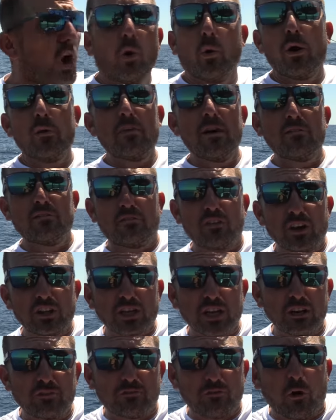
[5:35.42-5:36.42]
We've been
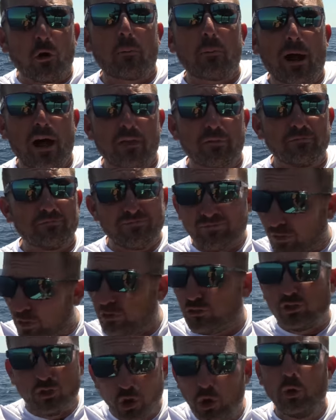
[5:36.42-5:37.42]
fishing for about
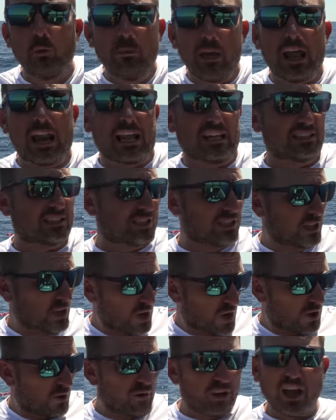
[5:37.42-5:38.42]
two minutes.
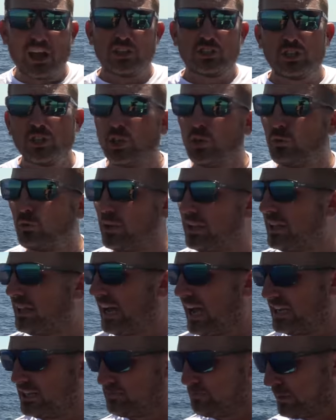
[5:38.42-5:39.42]
We got two really
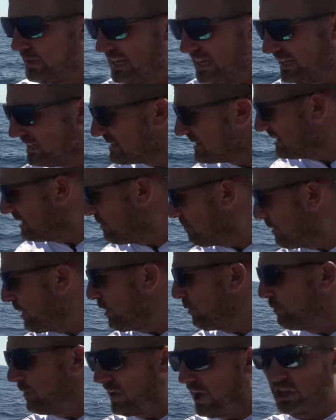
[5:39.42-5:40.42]
nice bonitas in the
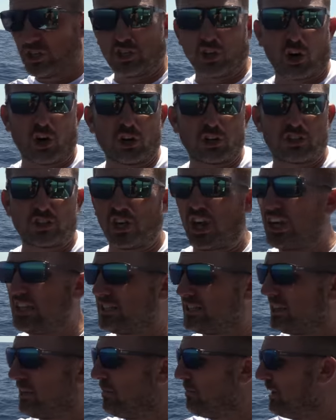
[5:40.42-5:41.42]
boat. We got sharks
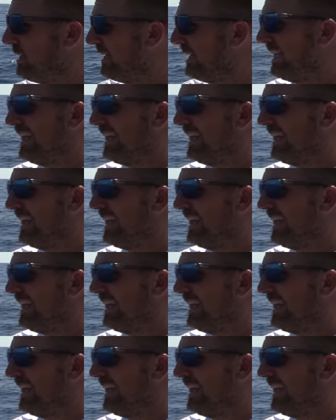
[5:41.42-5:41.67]
chasing them.